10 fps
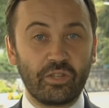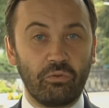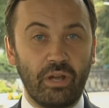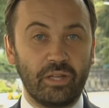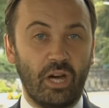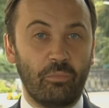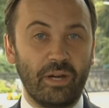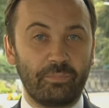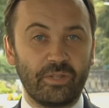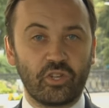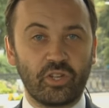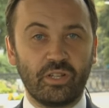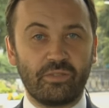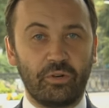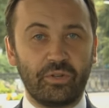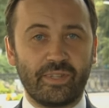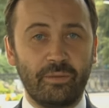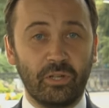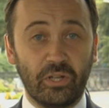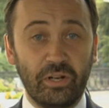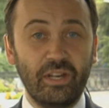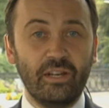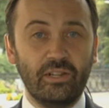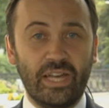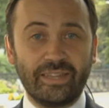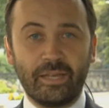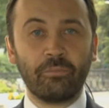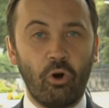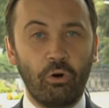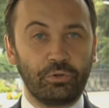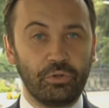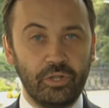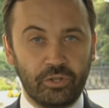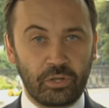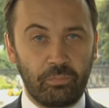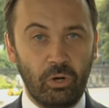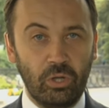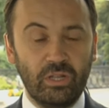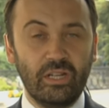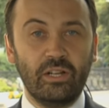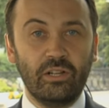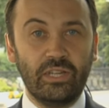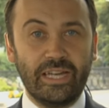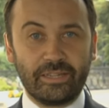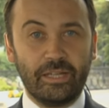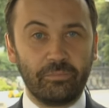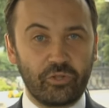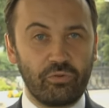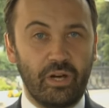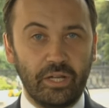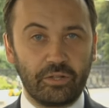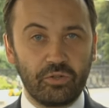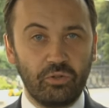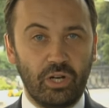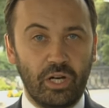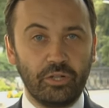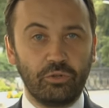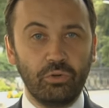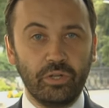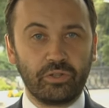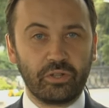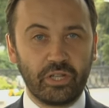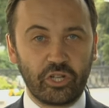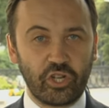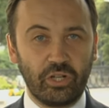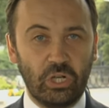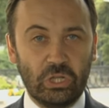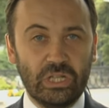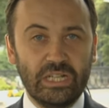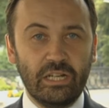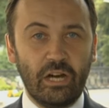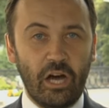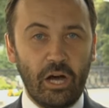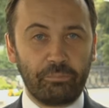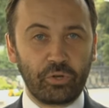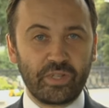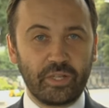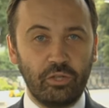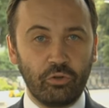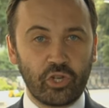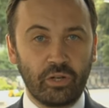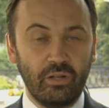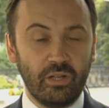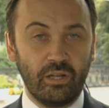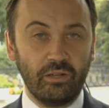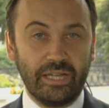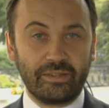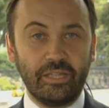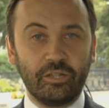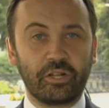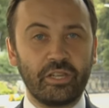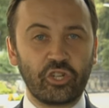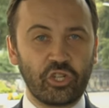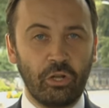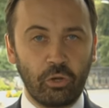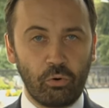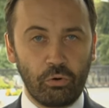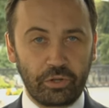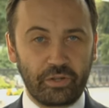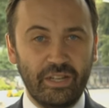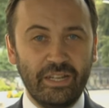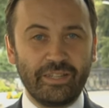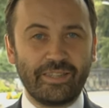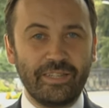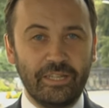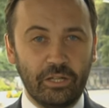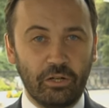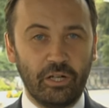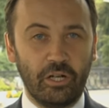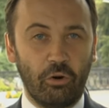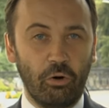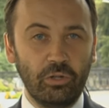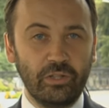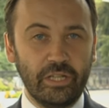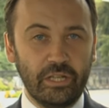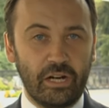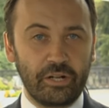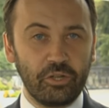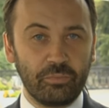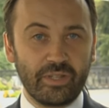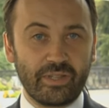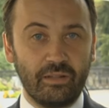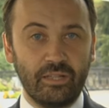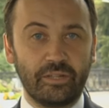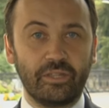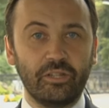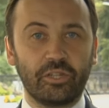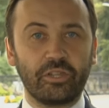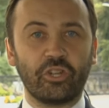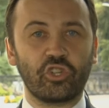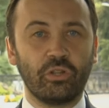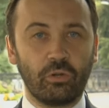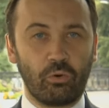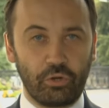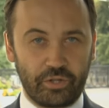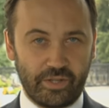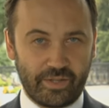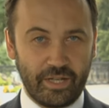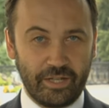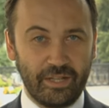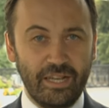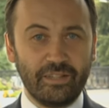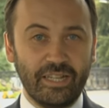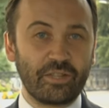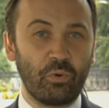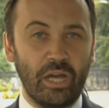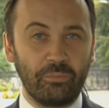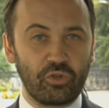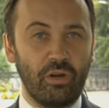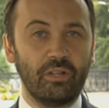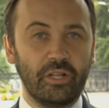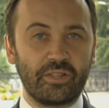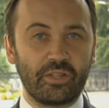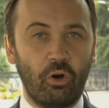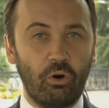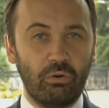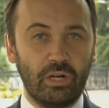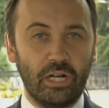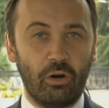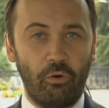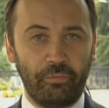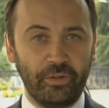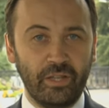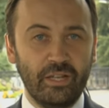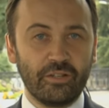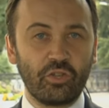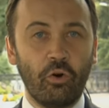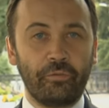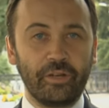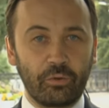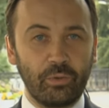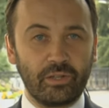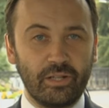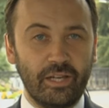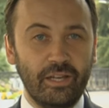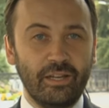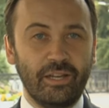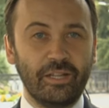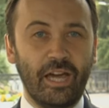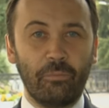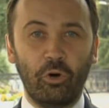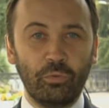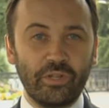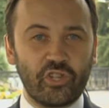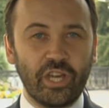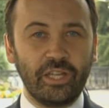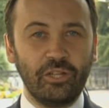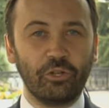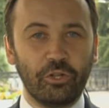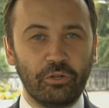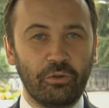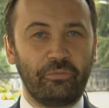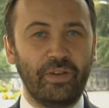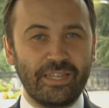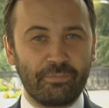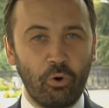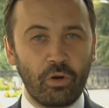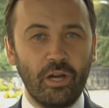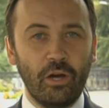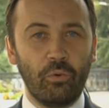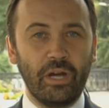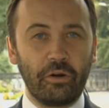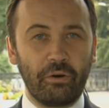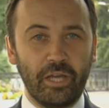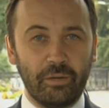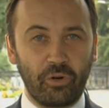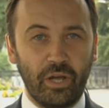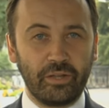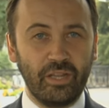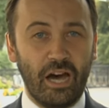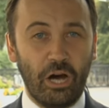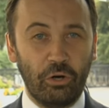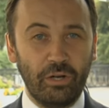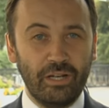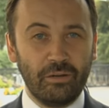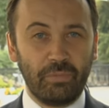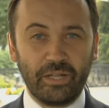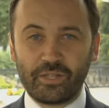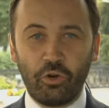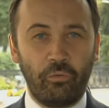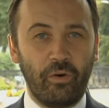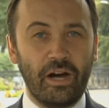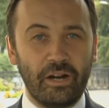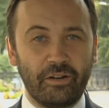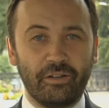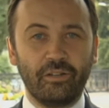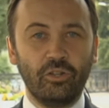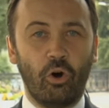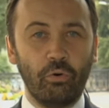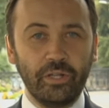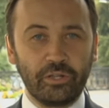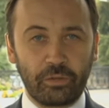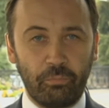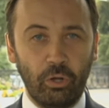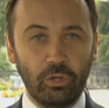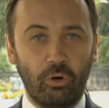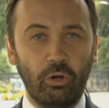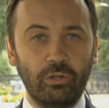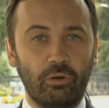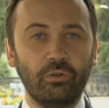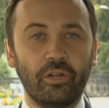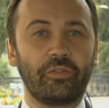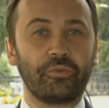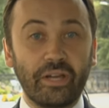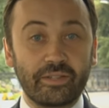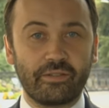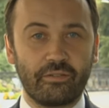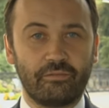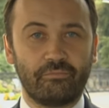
So right now my position is very similar. Let them go to Interpol, let them try to uh, do international uh, prosecution, and let the international court see uh, all the arguments and let the international court decide. That's why I'm traveling so uh, often, so frequently, and I'm always checking in on Facebook where I am right now. But so far, no Interpol, all only threats.